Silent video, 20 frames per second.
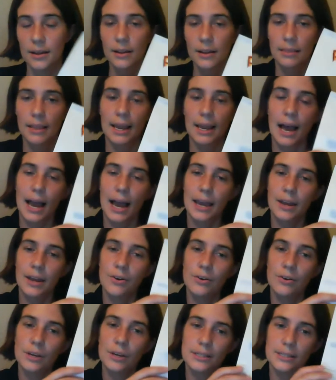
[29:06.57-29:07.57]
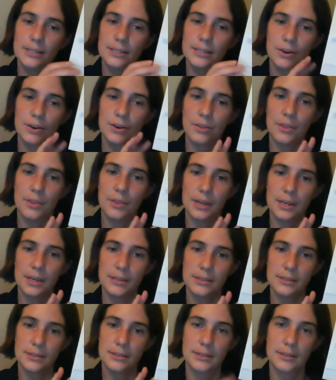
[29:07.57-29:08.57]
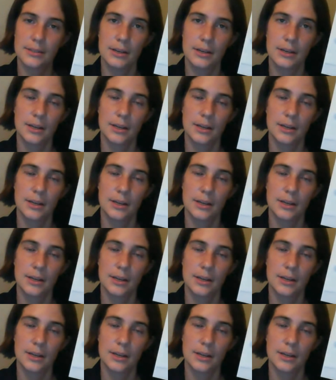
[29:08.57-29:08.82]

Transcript: Like, I don't consider this